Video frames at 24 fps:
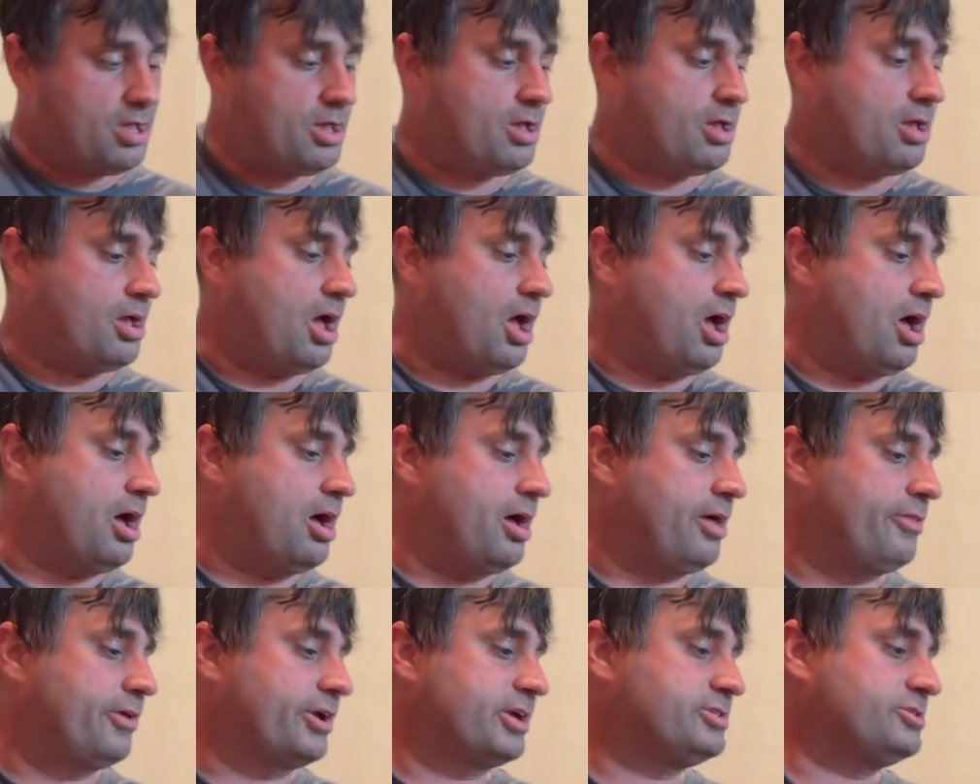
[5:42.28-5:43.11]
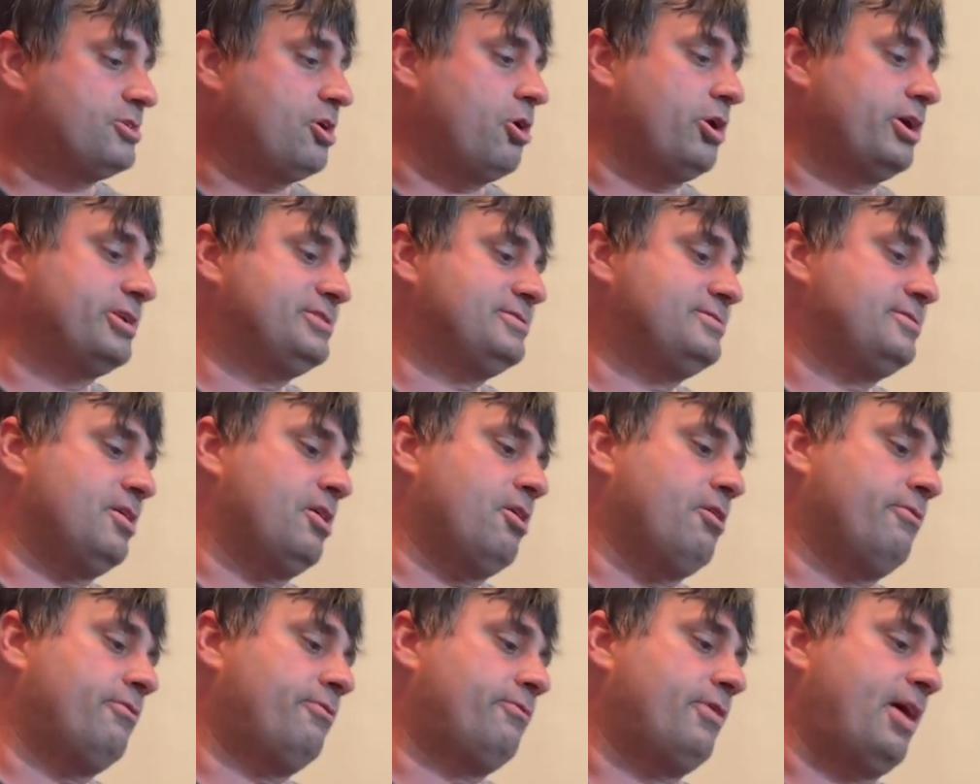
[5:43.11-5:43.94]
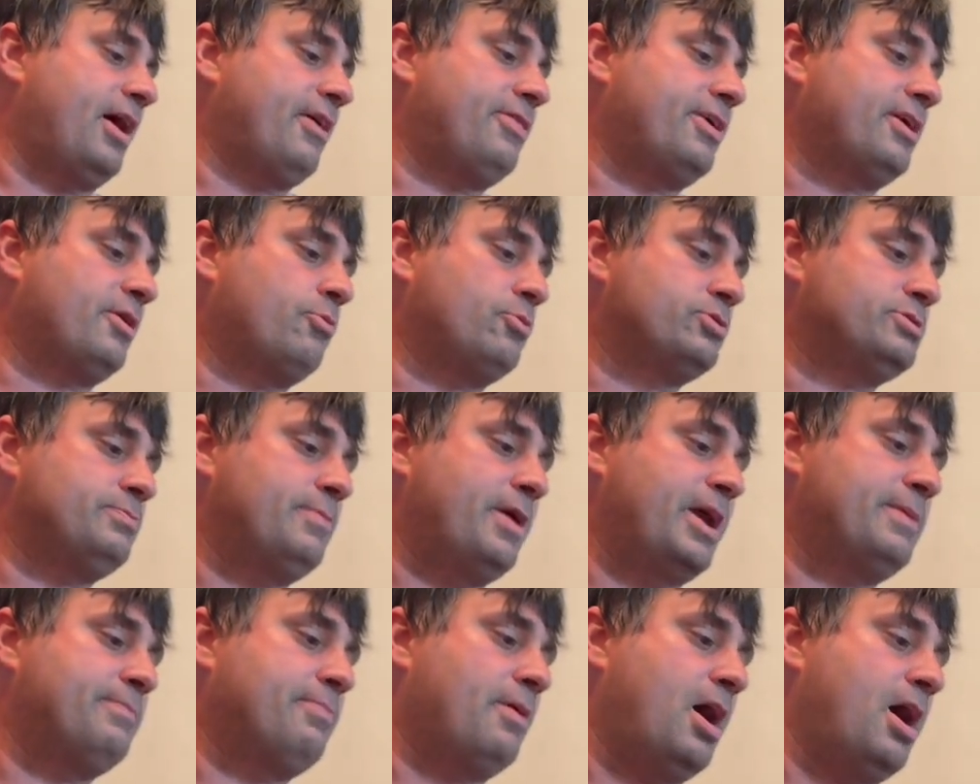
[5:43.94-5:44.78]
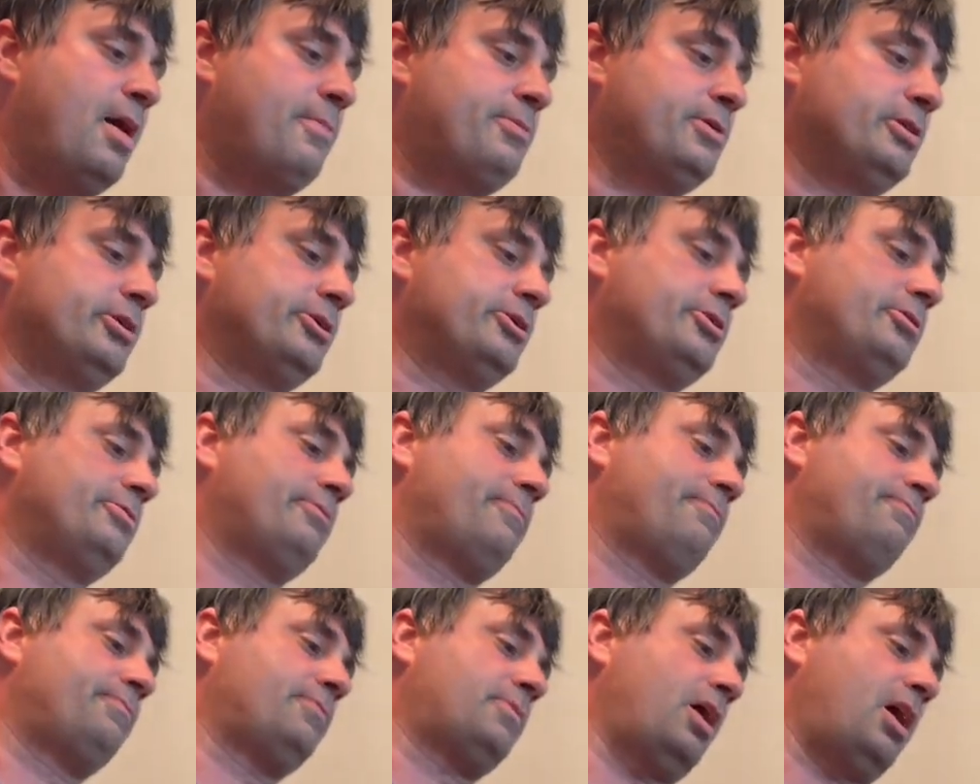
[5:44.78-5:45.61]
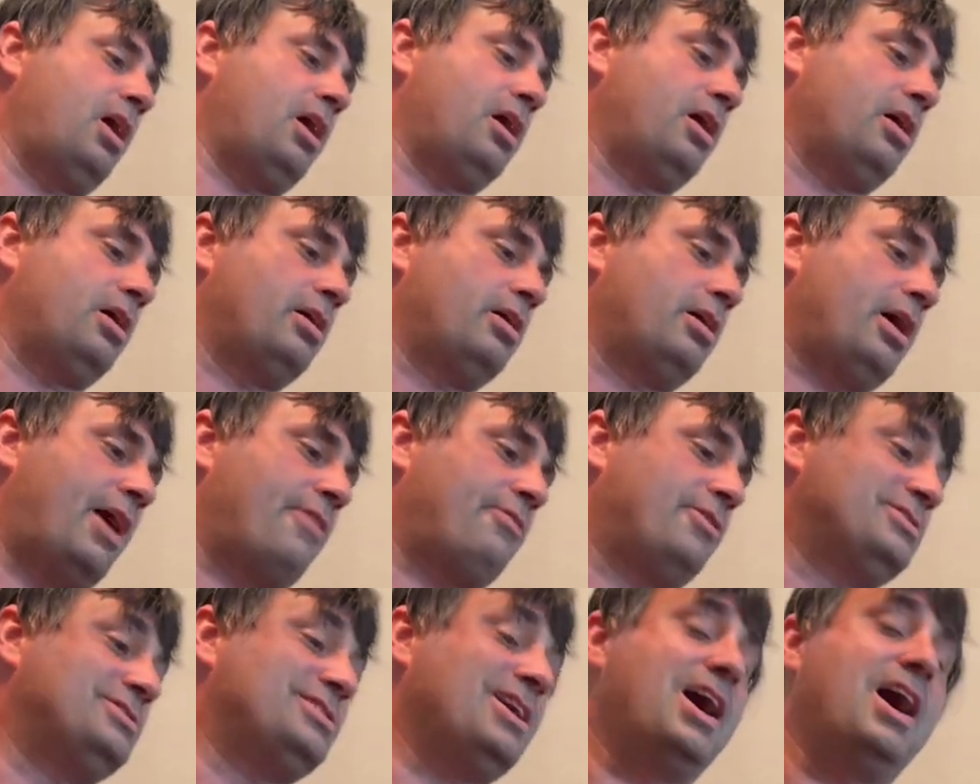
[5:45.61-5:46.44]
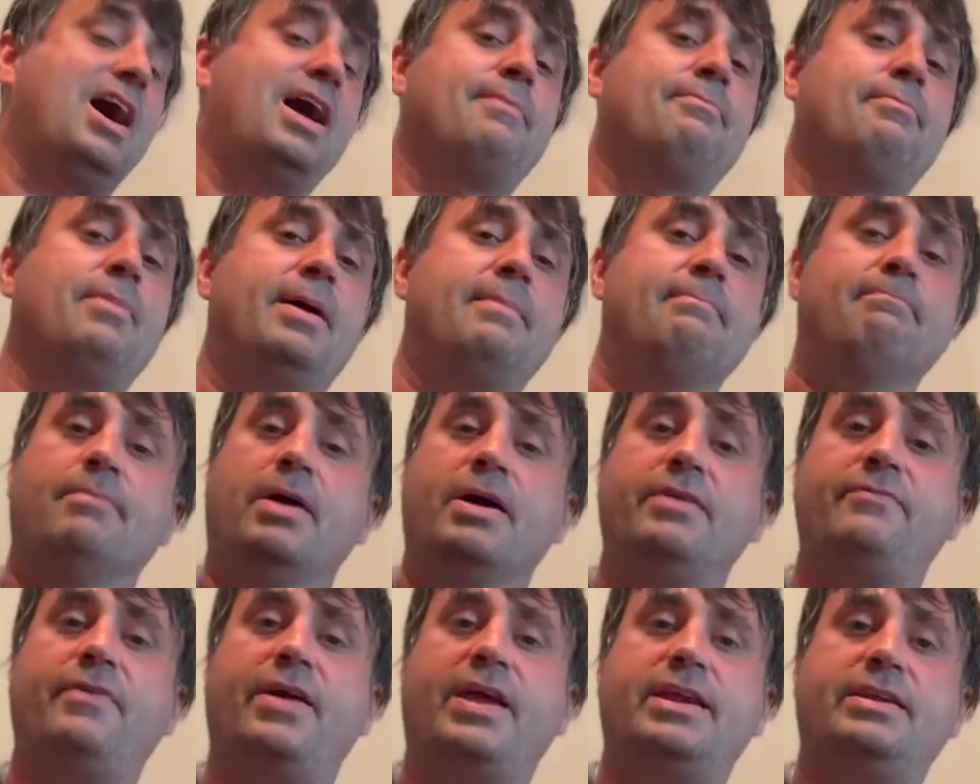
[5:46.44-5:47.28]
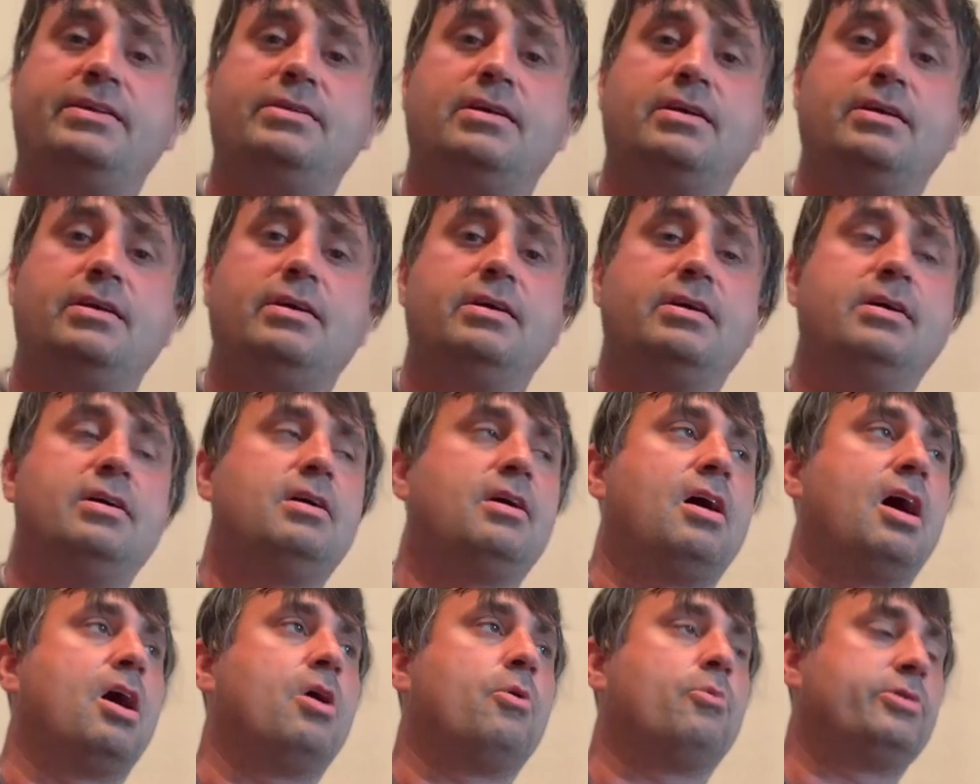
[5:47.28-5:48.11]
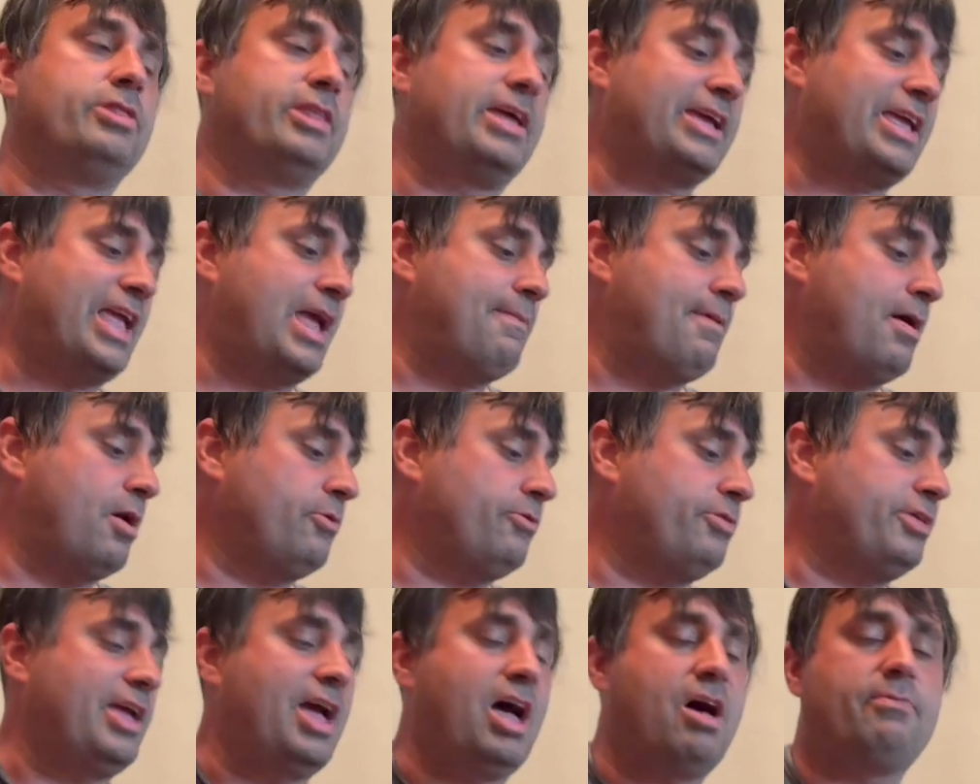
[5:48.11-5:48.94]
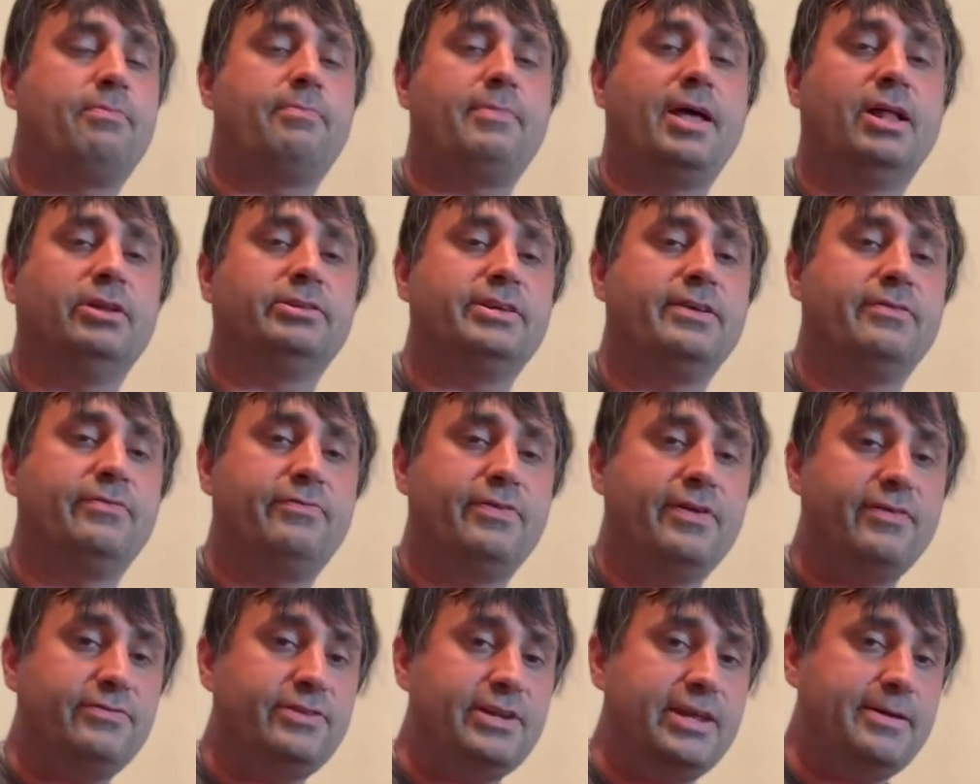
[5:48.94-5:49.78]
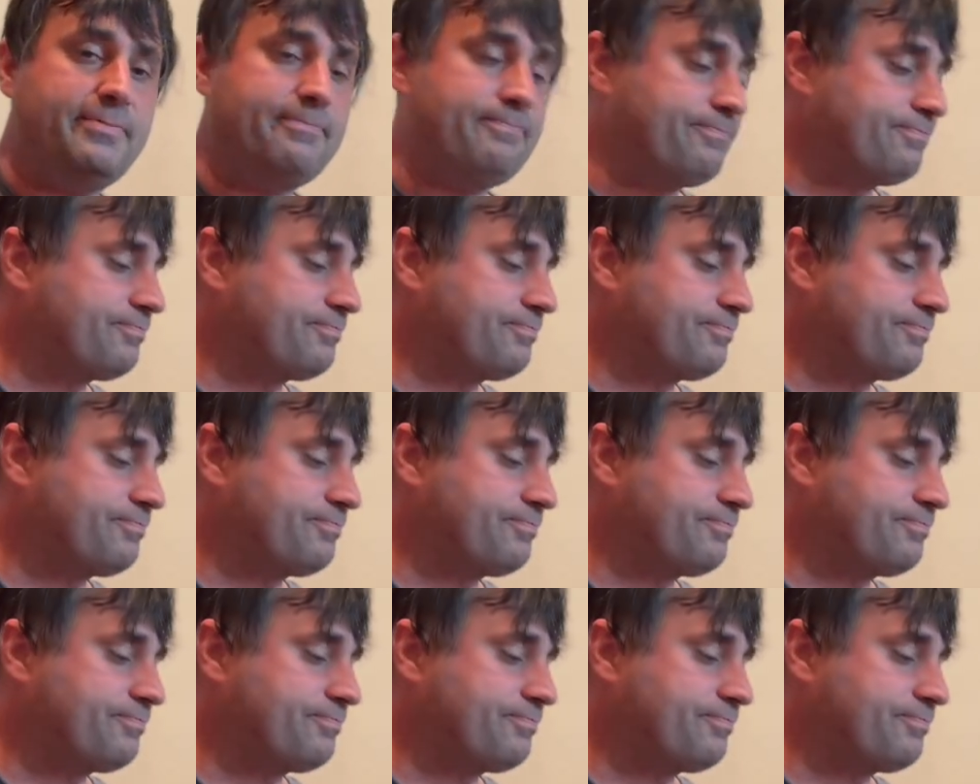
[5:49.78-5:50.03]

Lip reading: The guitar itself, I think, was made popular at the time by Mudvayne when they came out with the album LD50.